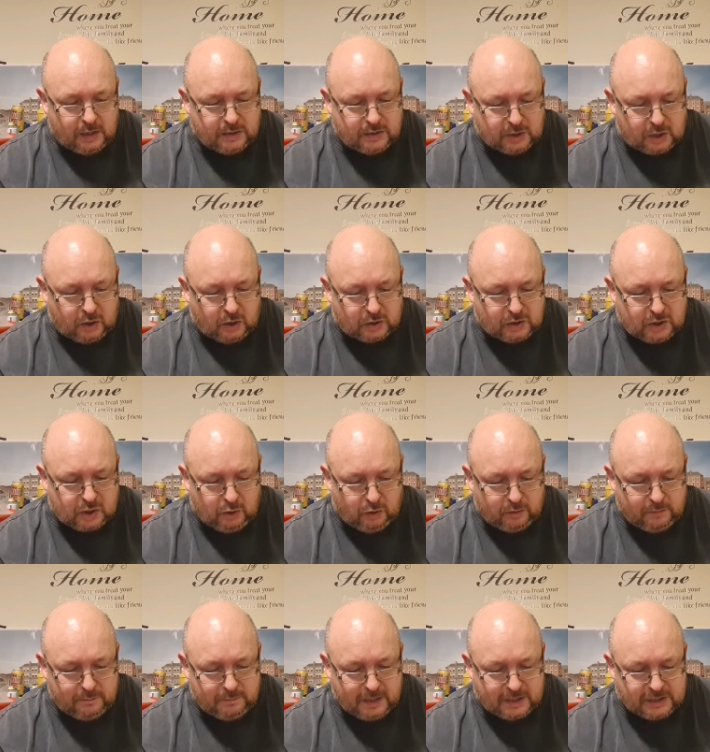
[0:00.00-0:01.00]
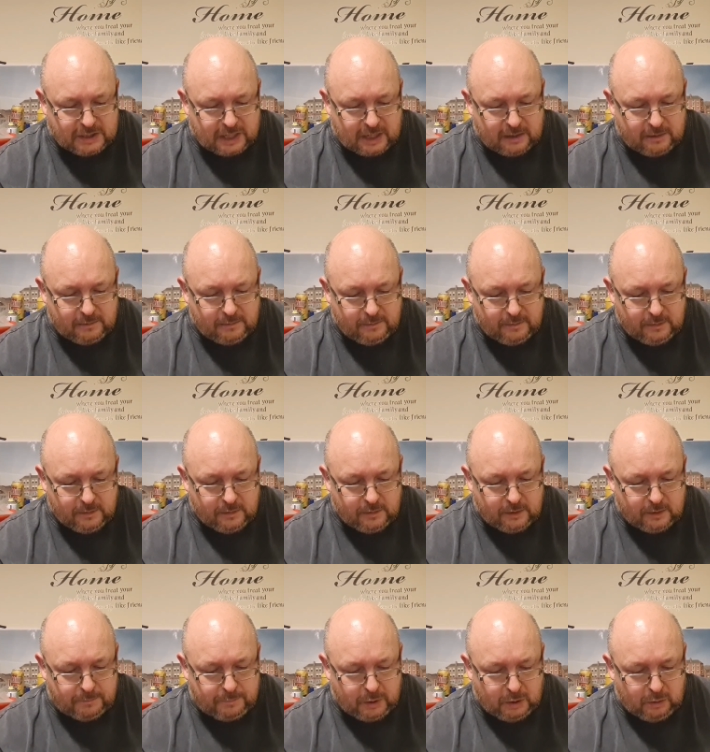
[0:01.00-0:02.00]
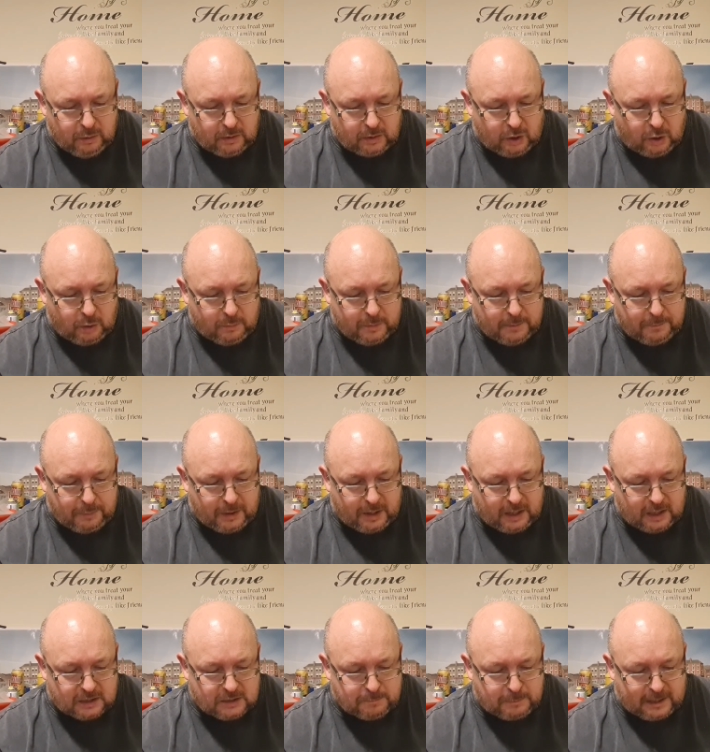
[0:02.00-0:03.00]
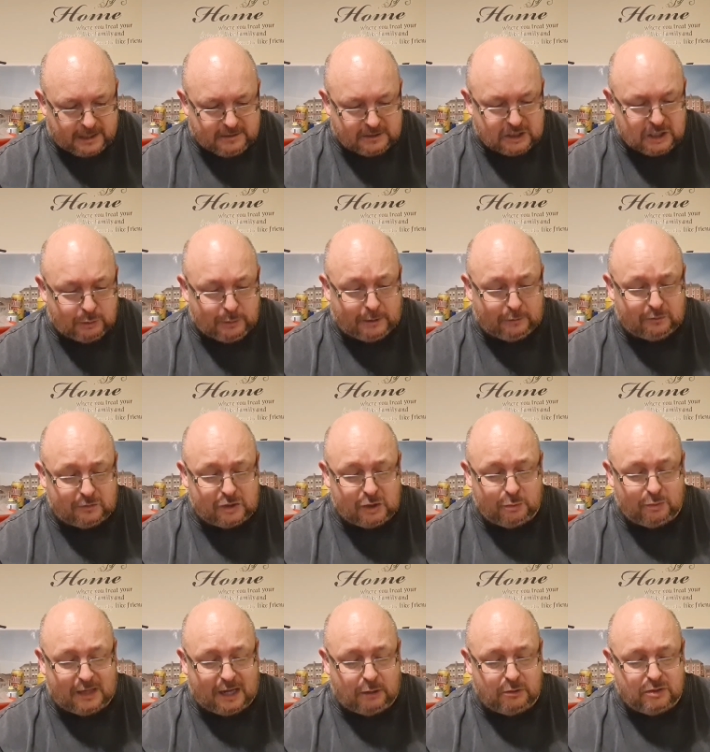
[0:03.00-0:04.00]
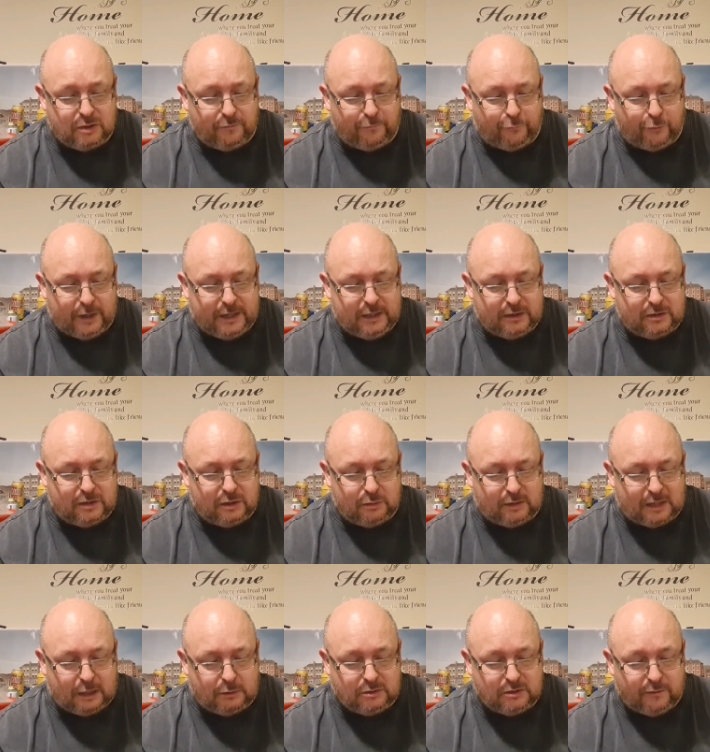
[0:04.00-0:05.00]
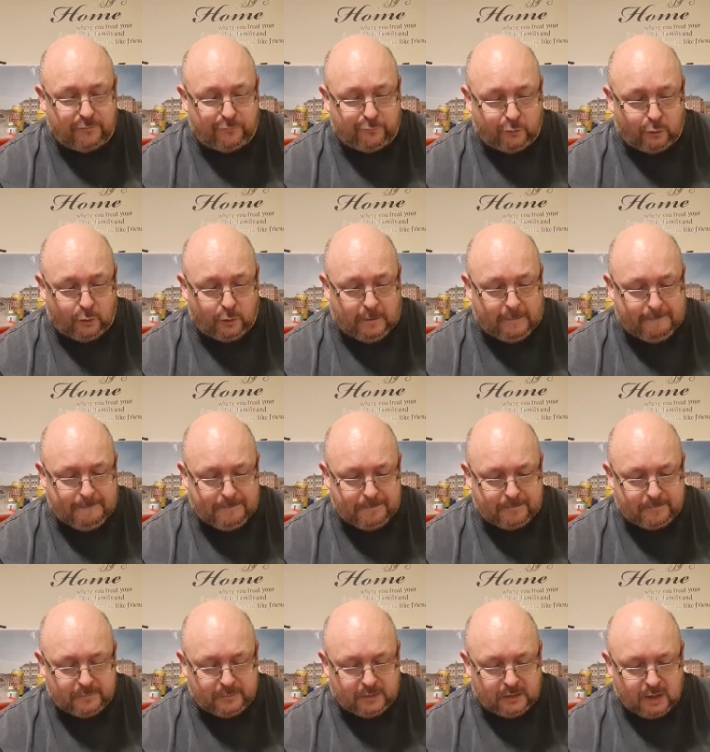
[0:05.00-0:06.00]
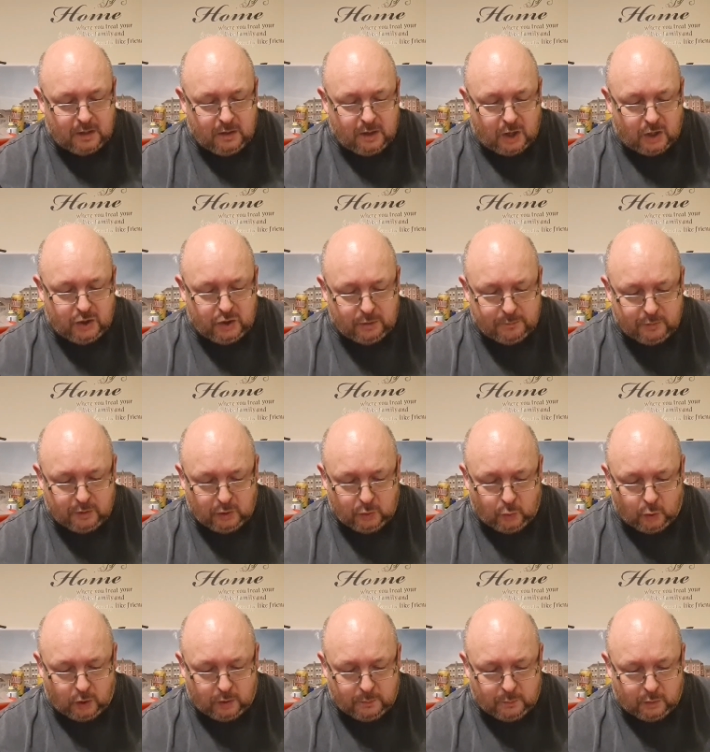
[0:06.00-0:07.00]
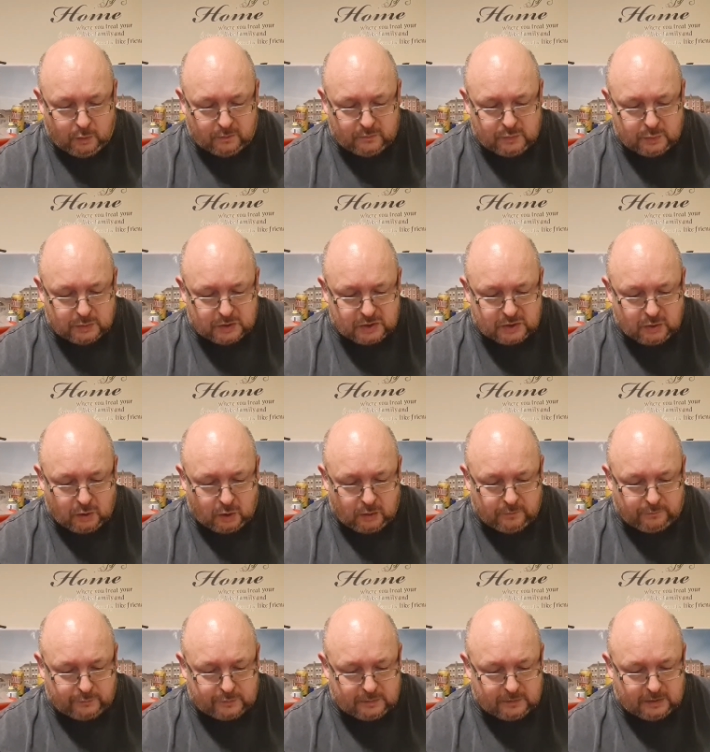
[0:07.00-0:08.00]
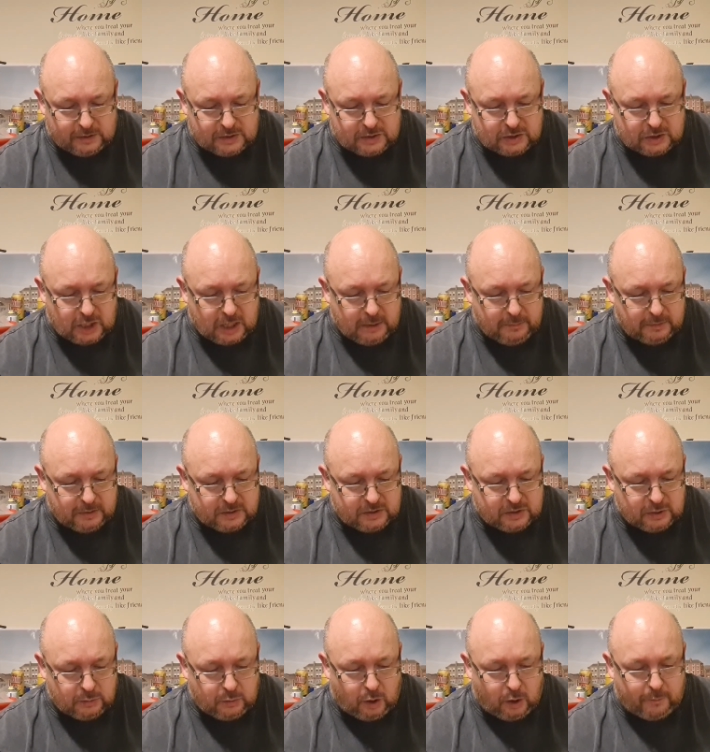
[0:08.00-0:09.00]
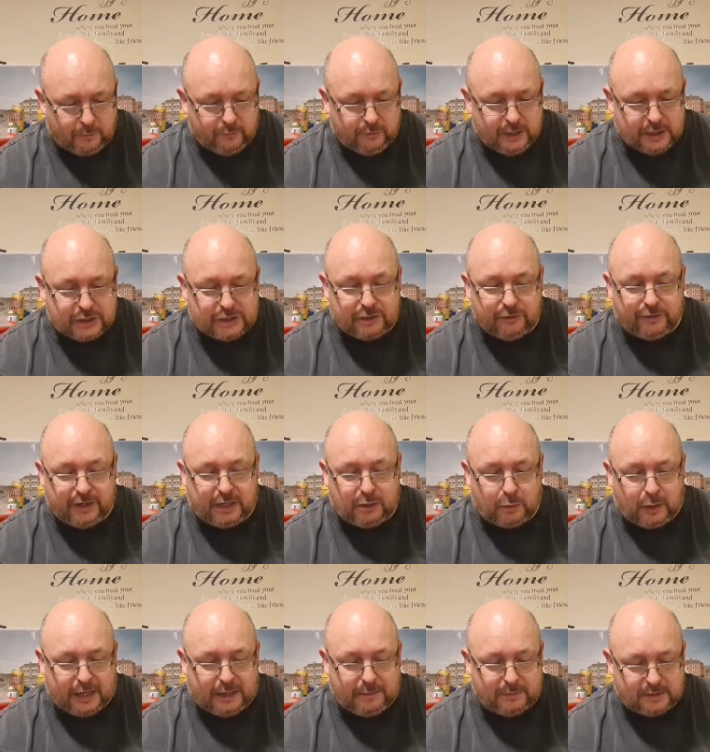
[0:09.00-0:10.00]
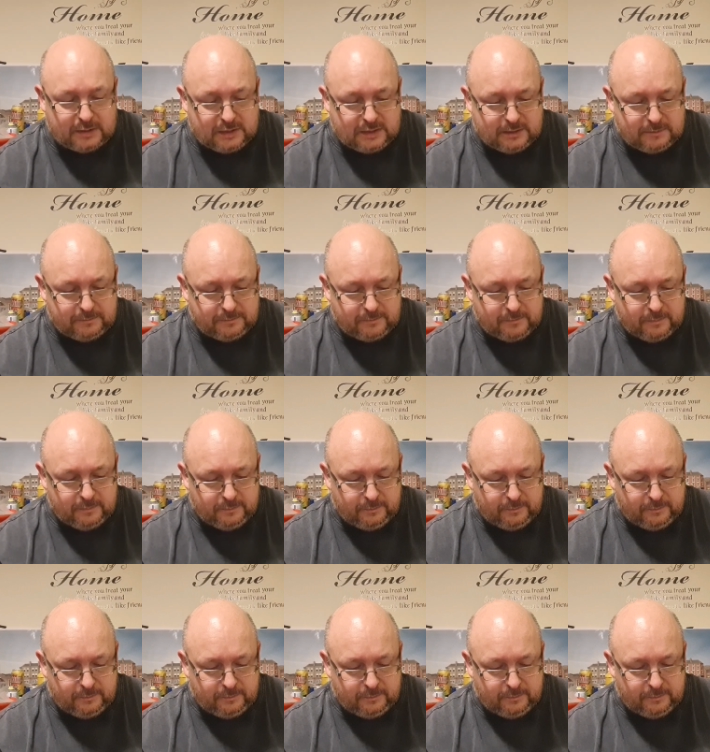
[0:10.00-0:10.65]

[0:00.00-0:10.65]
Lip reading: As a cost-cutting measure, the pool of common parts by 2003 to 2004, a number of locomotives were stored as surplus to operational requirements.